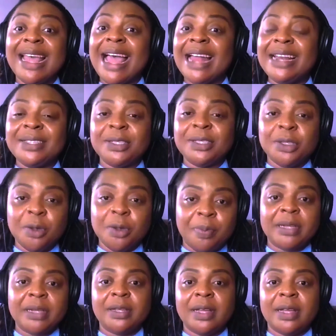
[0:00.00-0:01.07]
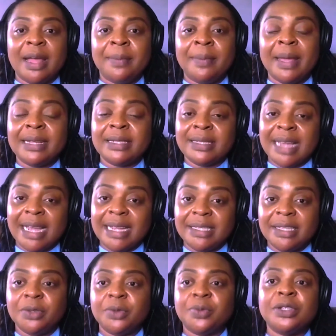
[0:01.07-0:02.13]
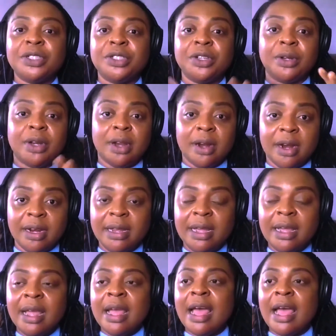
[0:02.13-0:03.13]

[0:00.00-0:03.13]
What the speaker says: And it's super exciting what you learn